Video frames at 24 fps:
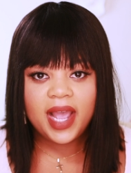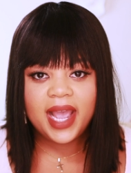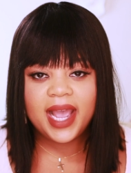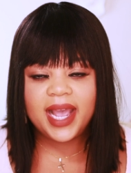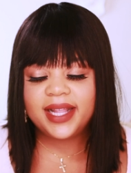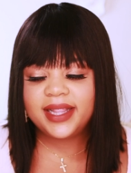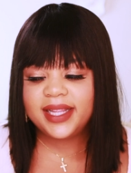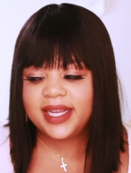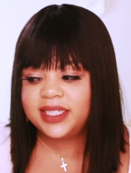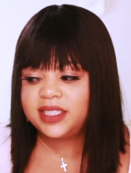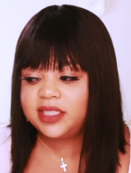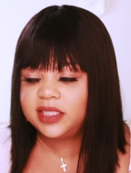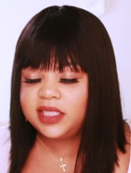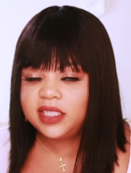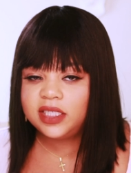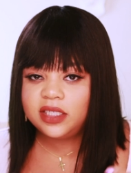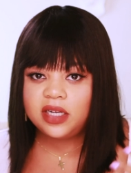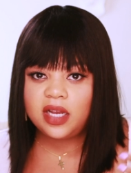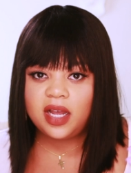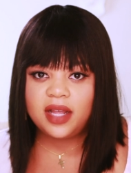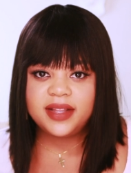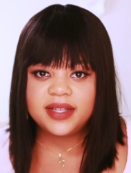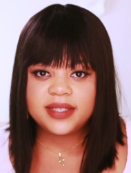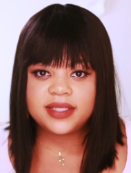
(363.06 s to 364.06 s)
and like she's getting
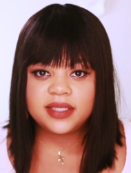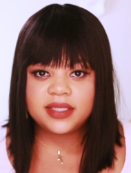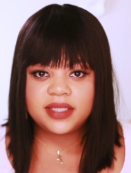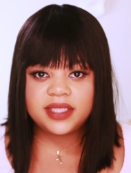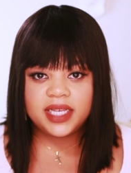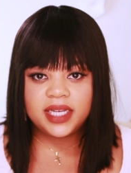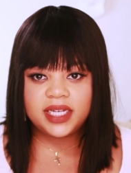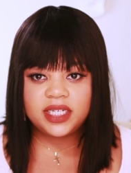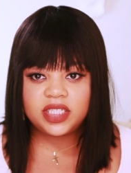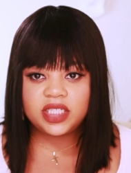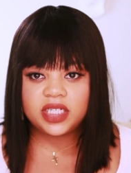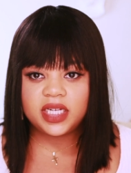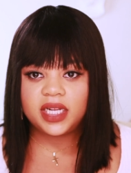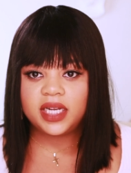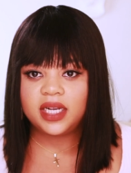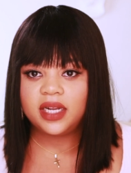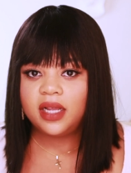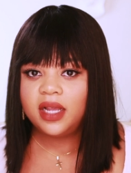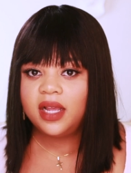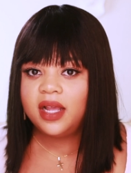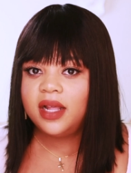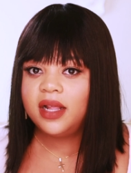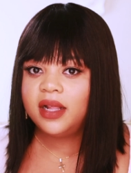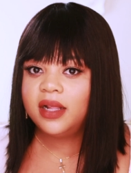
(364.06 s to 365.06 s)
all this attention.
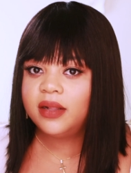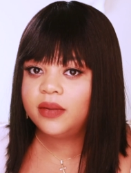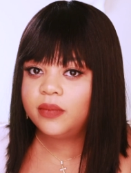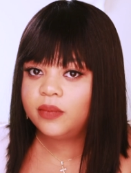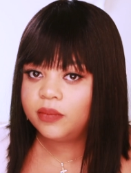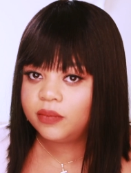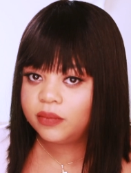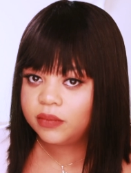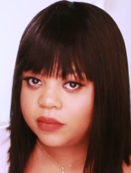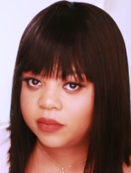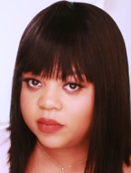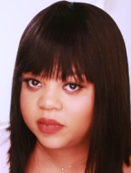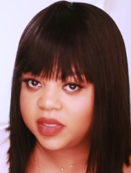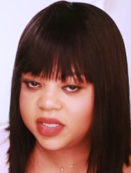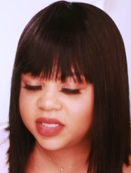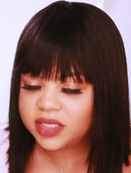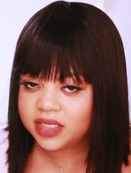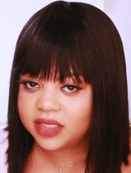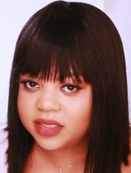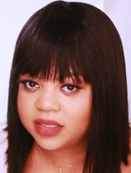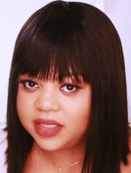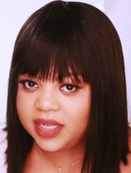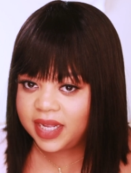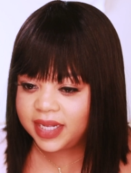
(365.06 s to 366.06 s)
This
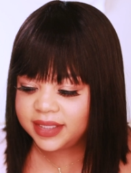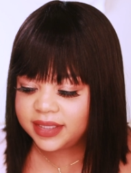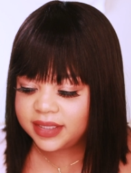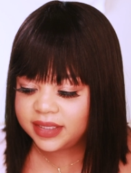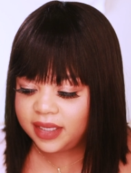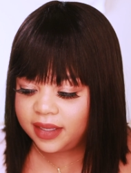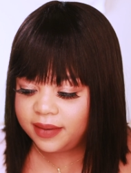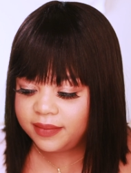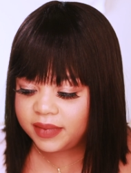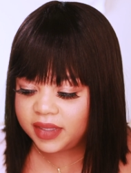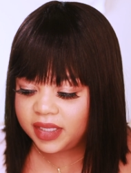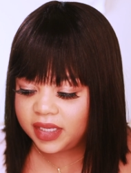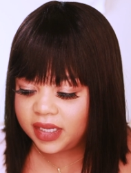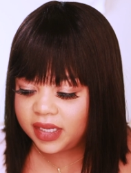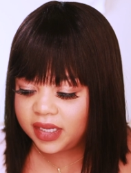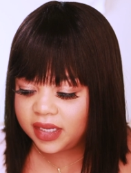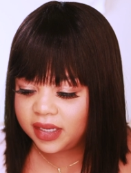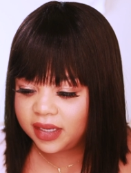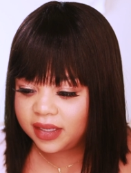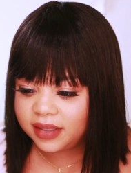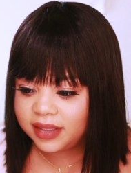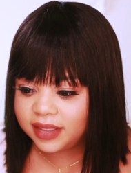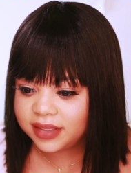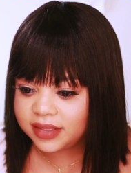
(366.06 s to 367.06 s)
is not something
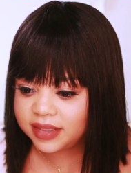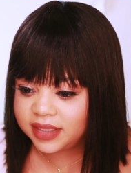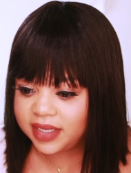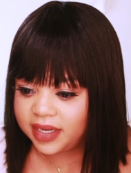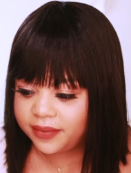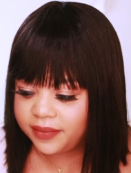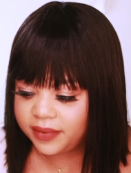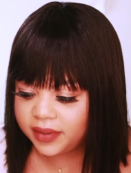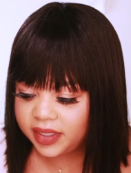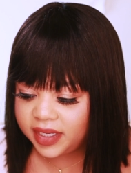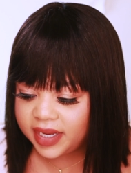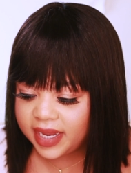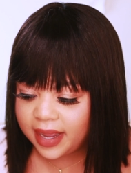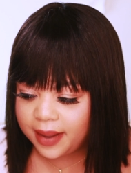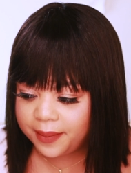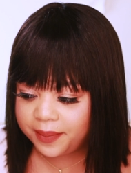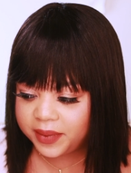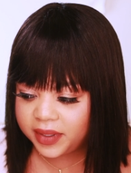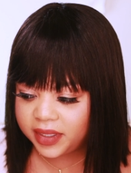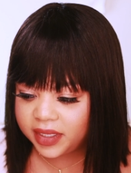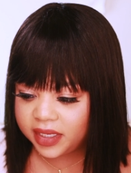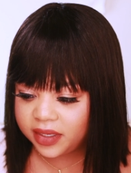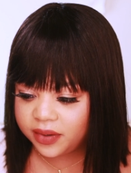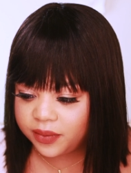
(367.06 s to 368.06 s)
that's not really
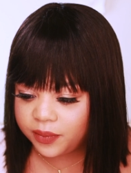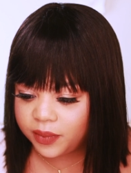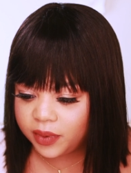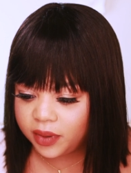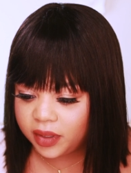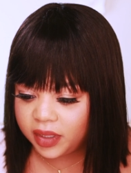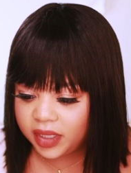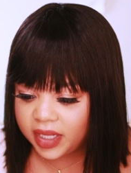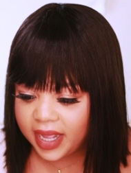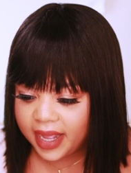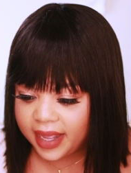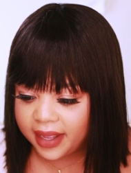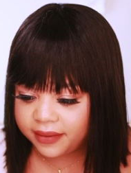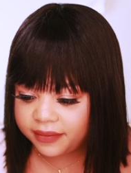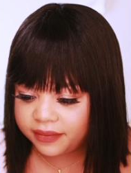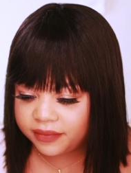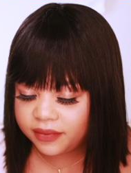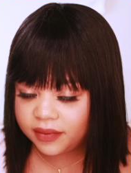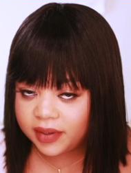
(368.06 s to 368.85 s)
happening in real life.